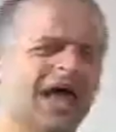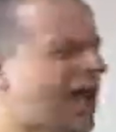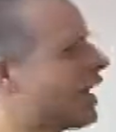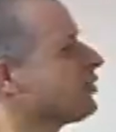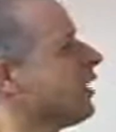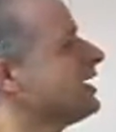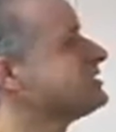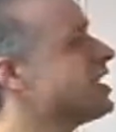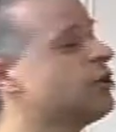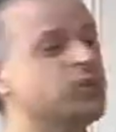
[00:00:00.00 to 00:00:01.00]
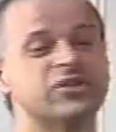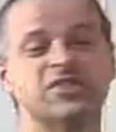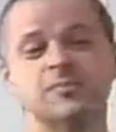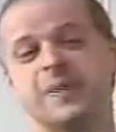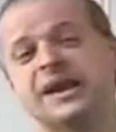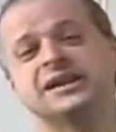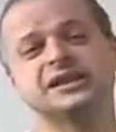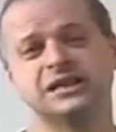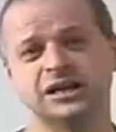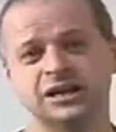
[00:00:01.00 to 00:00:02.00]
How do I tell whether the pain in
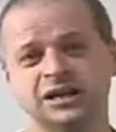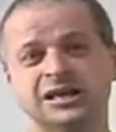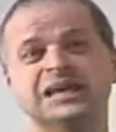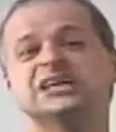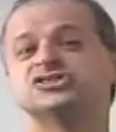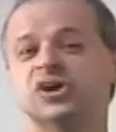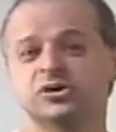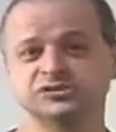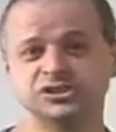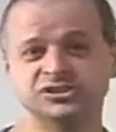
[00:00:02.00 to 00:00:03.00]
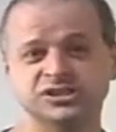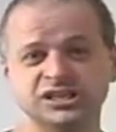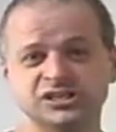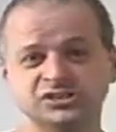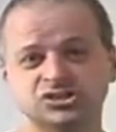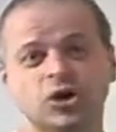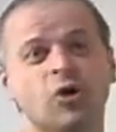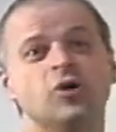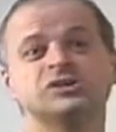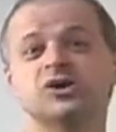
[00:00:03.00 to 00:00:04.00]
here is ulcer disease
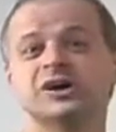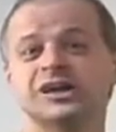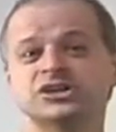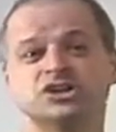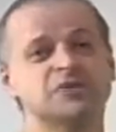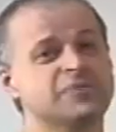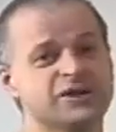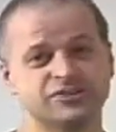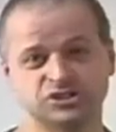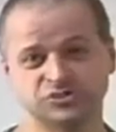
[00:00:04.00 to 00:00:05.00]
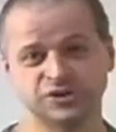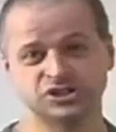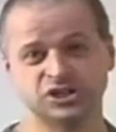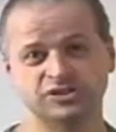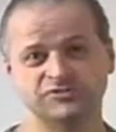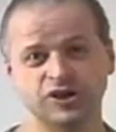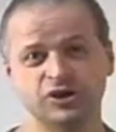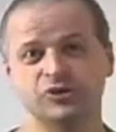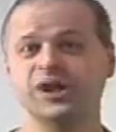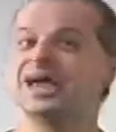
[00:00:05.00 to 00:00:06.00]
or talking to your mother too much on the
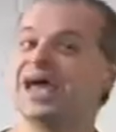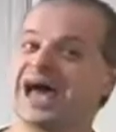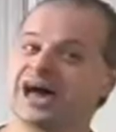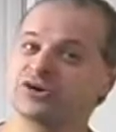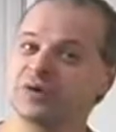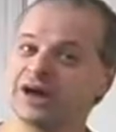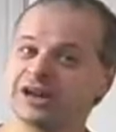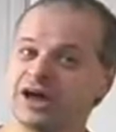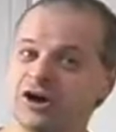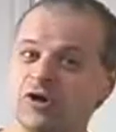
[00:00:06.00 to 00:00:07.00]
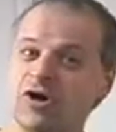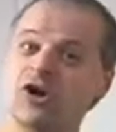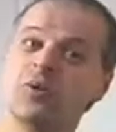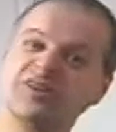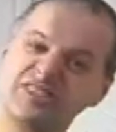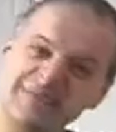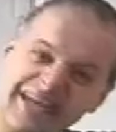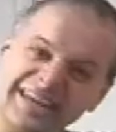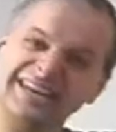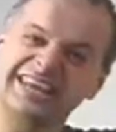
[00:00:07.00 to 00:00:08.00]
phone? How do I know what the
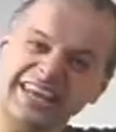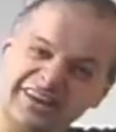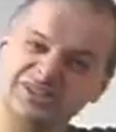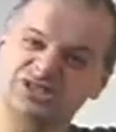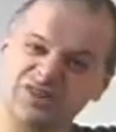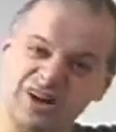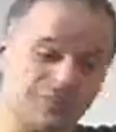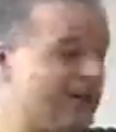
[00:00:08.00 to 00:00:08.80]
pain in here is from?